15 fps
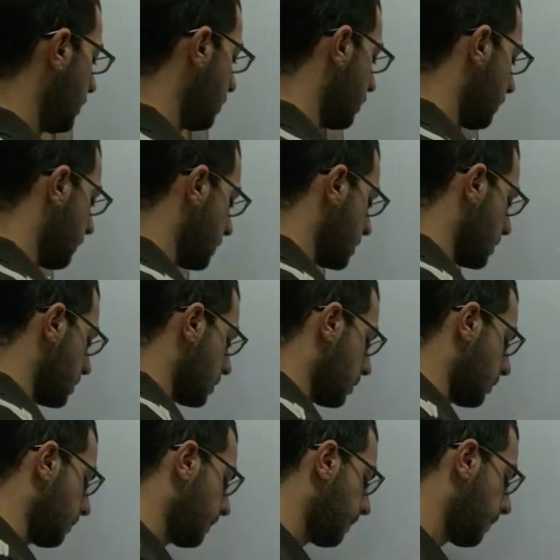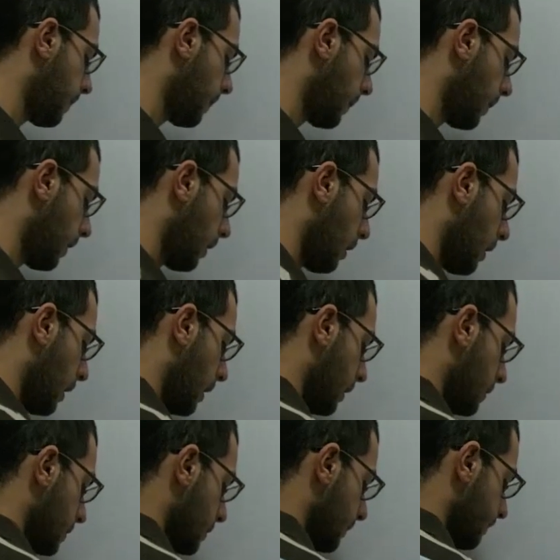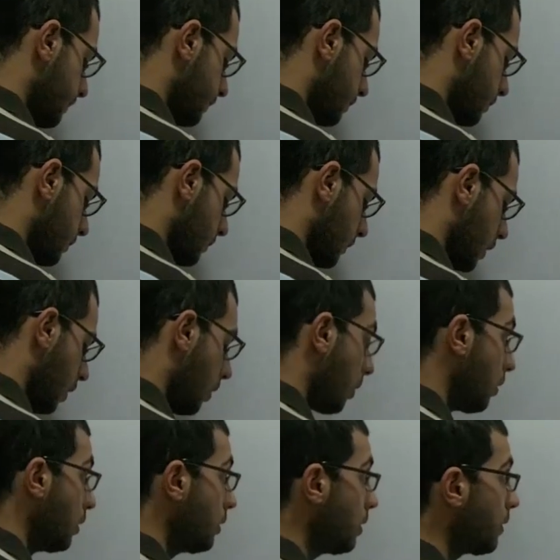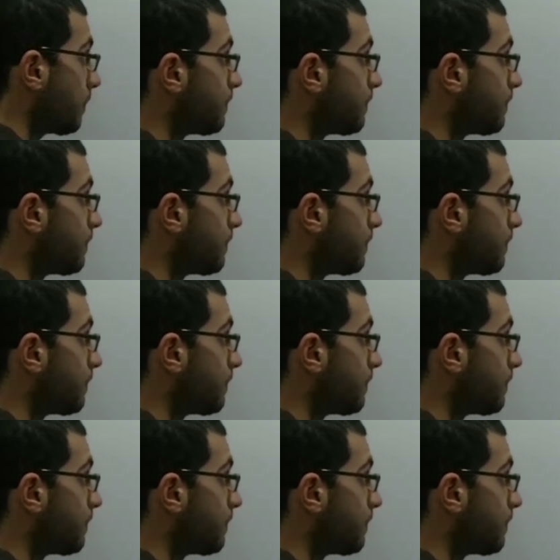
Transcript: the nervous system as whole.